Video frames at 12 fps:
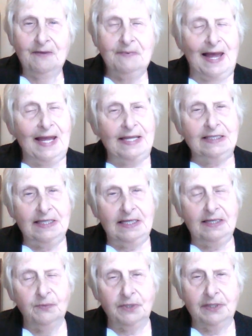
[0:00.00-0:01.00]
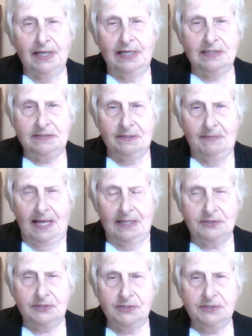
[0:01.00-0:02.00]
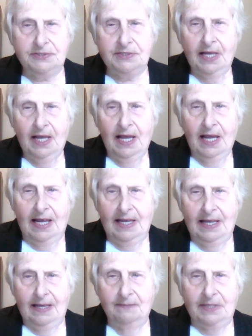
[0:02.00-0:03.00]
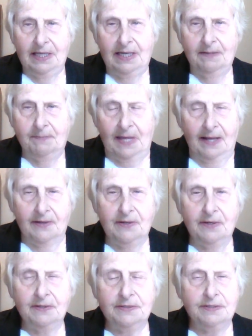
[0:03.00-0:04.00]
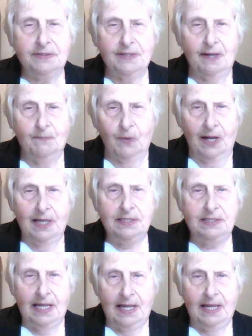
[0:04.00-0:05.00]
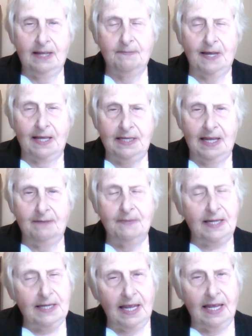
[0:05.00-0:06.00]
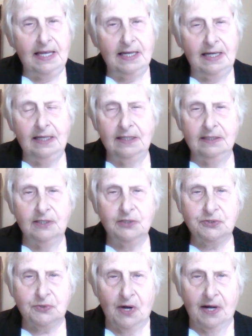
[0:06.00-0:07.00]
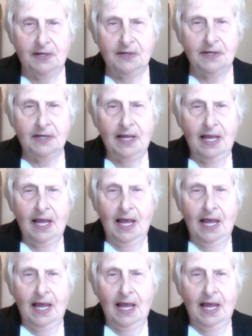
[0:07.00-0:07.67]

Finally, we're getting some answers. I am getting better somewhat day by day by day, getting a little stronger.